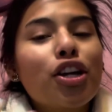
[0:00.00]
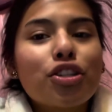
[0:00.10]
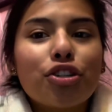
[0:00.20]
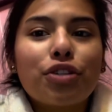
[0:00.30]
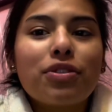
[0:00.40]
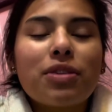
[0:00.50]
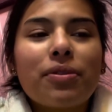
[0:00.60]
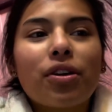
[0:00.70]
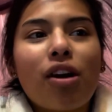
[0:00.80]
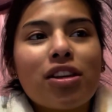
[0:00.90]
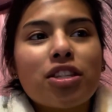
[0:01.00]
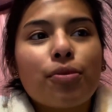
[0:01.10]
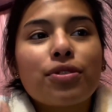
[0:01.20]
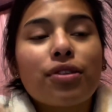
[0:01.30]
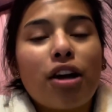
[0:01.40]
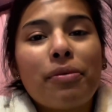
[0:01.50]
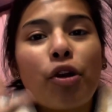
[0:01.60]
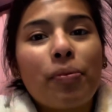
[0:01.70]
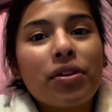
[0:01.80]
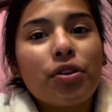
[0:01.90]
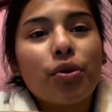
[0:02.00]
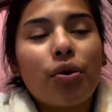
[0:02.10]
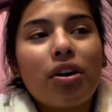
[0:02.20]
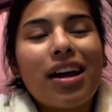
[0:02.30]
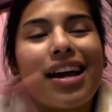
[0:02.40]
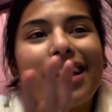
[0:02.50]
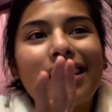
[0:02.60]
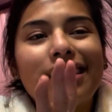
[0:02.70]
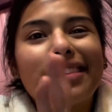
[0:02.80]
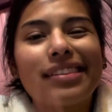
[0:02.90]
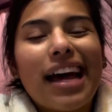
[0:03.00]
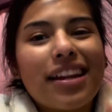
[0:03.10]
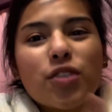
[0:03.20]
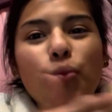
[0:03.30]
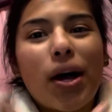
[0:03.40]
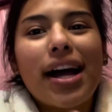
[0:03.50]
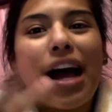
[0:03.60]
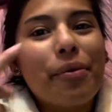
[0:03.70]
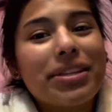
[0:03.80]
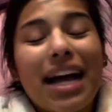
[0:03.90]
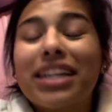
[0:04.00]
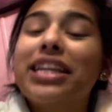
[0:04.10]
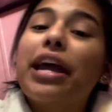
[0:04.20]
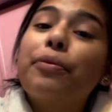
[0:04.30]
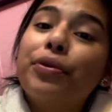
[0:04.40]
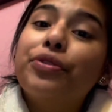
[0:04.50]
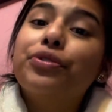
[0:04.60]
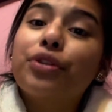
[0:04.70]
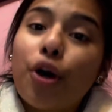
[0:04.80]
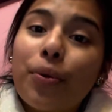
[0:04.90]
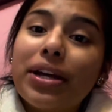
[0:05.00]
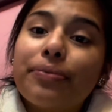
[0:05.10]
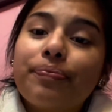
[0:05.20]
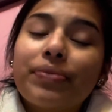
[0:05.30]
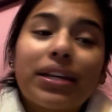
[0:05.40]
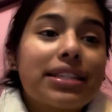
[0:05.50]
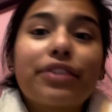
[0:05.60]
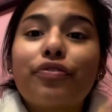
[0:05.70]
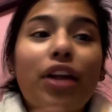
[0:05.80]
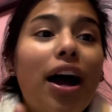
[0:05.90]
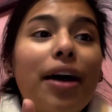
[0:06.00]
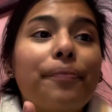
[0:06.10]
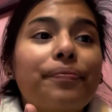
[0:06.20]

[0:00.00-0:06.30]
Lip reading: so she was able to call someone to come and open the door, and that is why I was actually able to go in. Because if not,